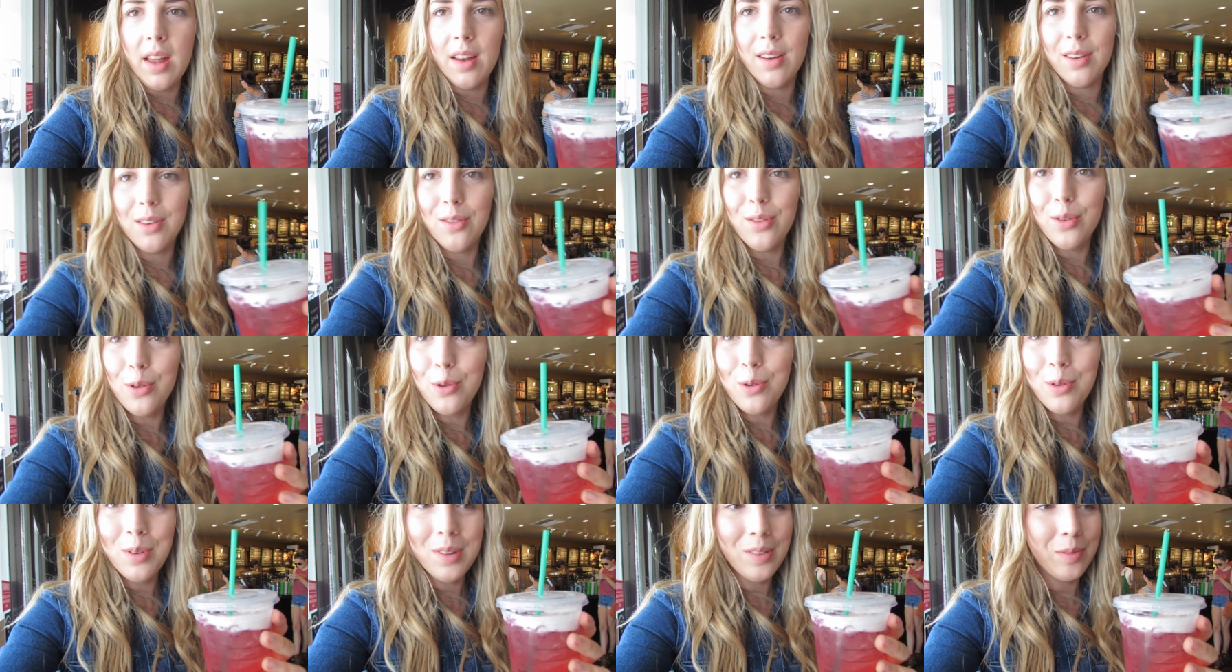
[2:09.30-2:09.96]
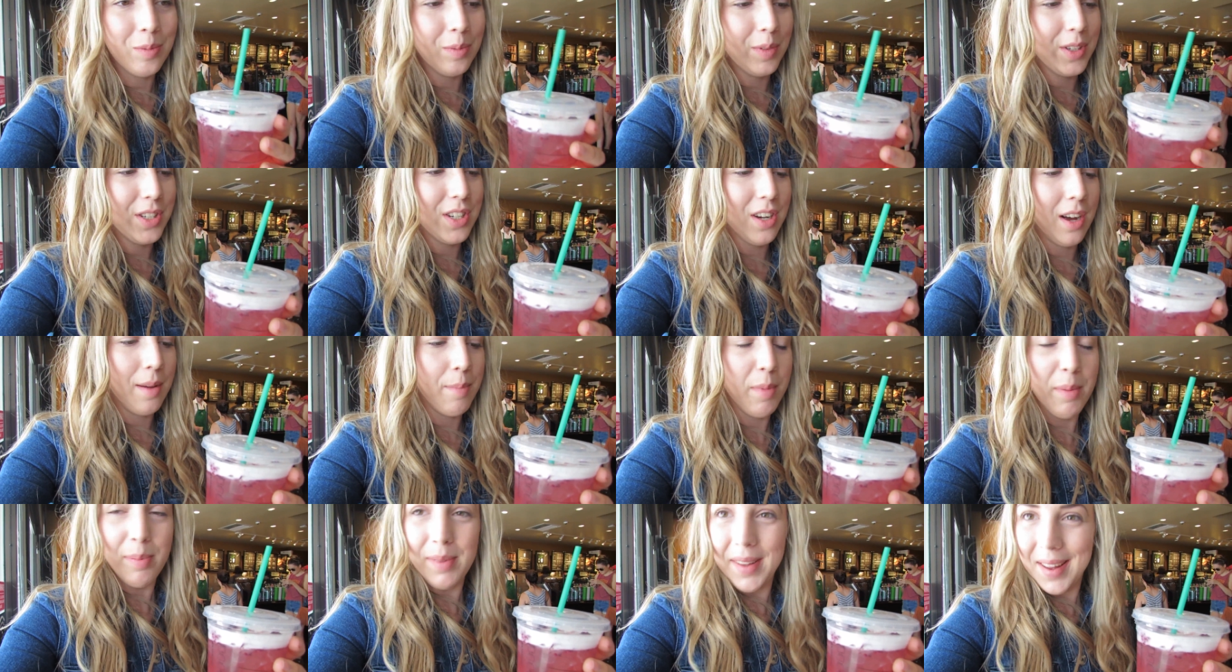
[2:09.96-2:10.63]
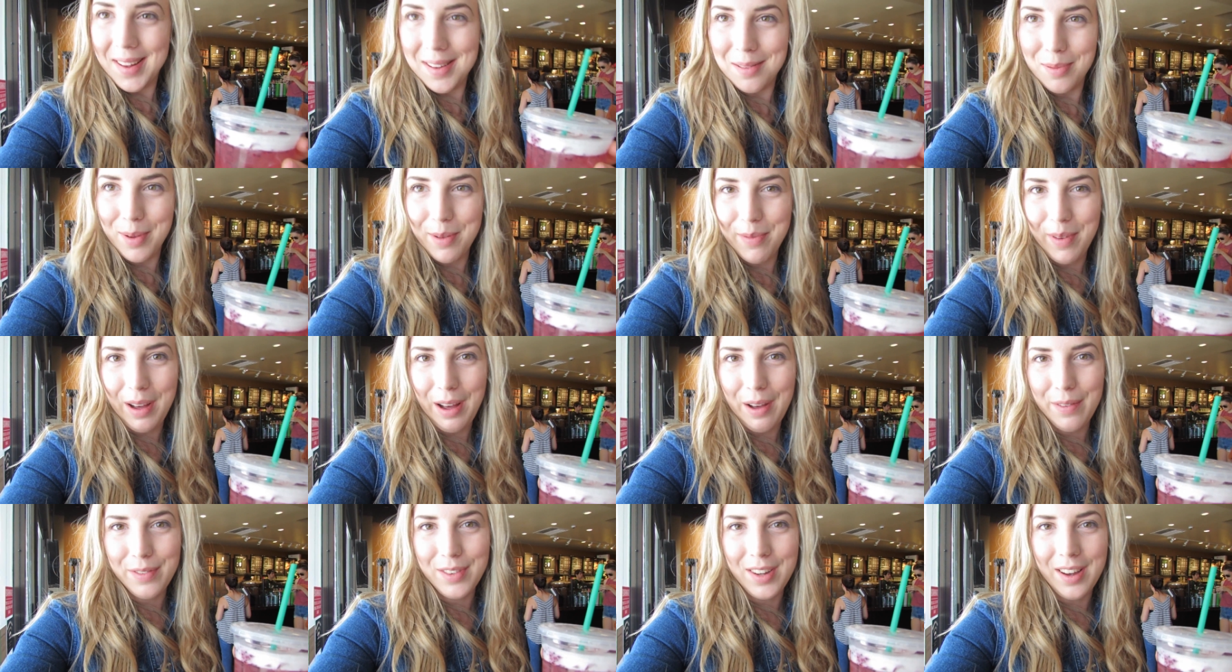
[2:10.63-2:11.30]
angel, which I'm obsessed with
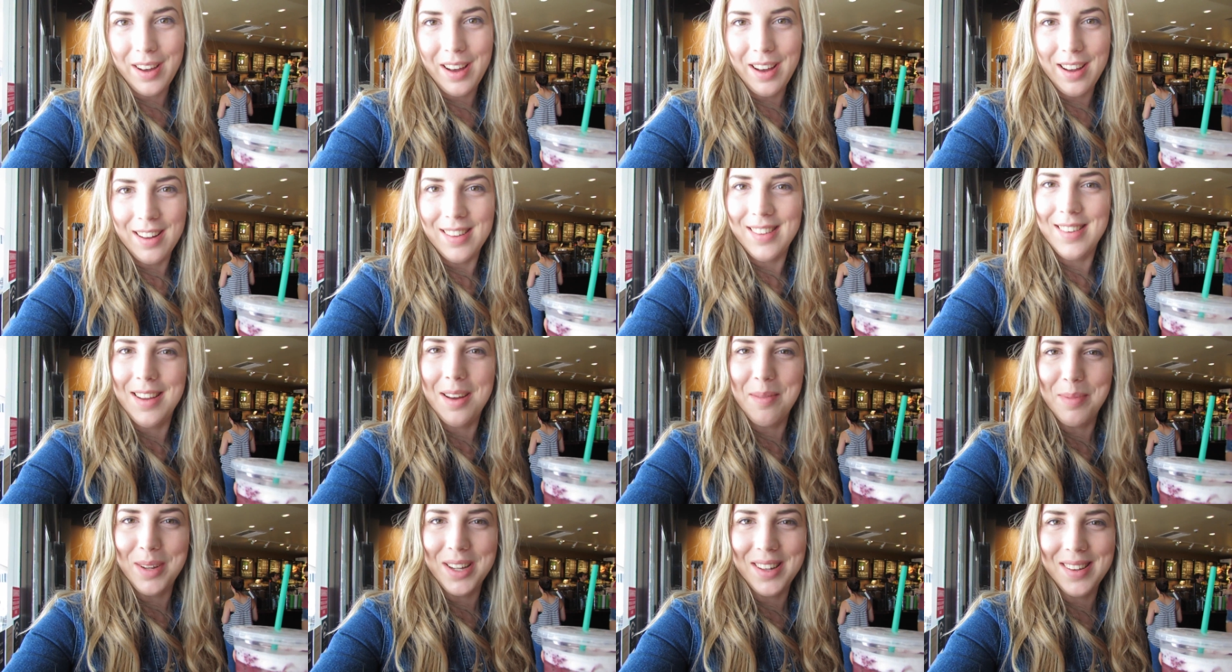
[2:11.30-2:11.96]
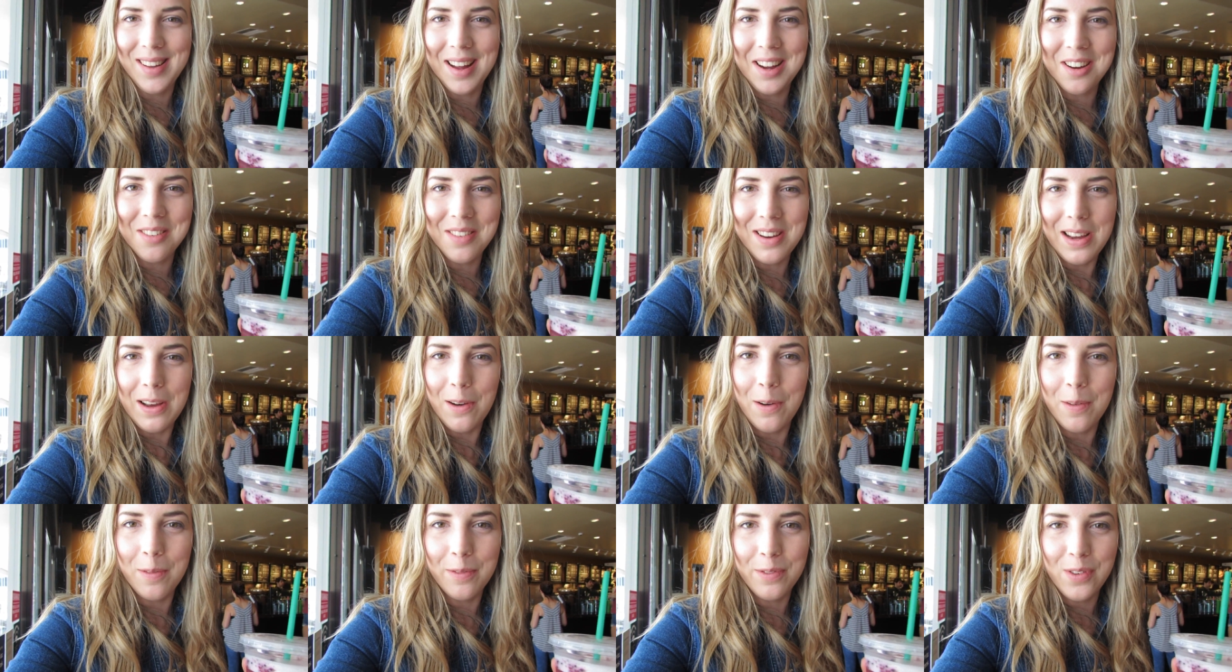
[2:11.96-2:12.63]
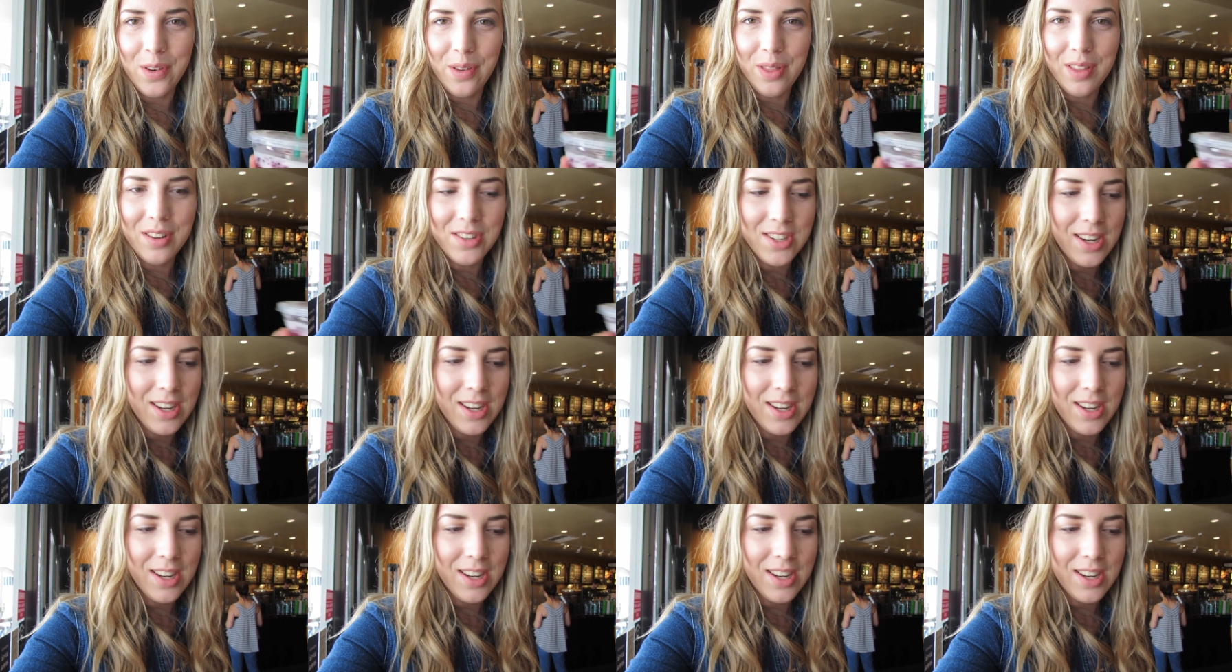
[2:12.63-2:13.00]
after our Starbucks sangria on 4th of